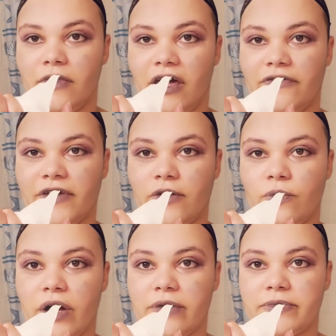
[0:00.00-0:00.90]
I found
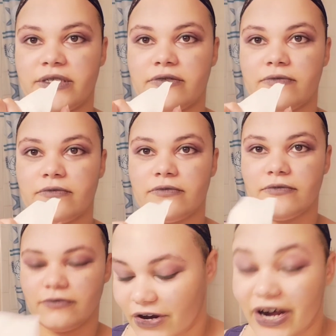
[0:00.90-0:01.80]
wipes.
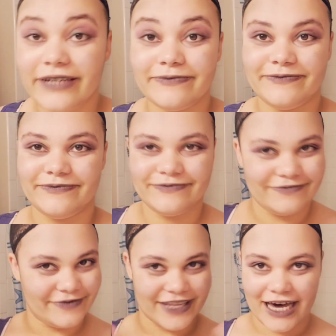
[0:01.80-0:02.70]
All right,
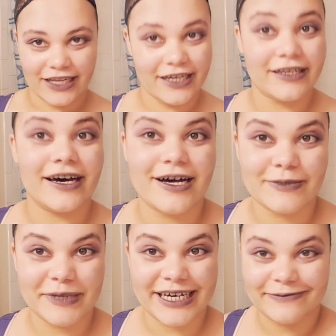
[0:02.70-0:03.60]
now to get into
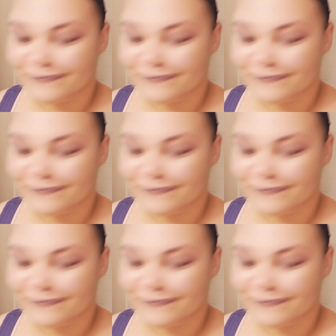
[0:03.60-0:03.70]
cosplay.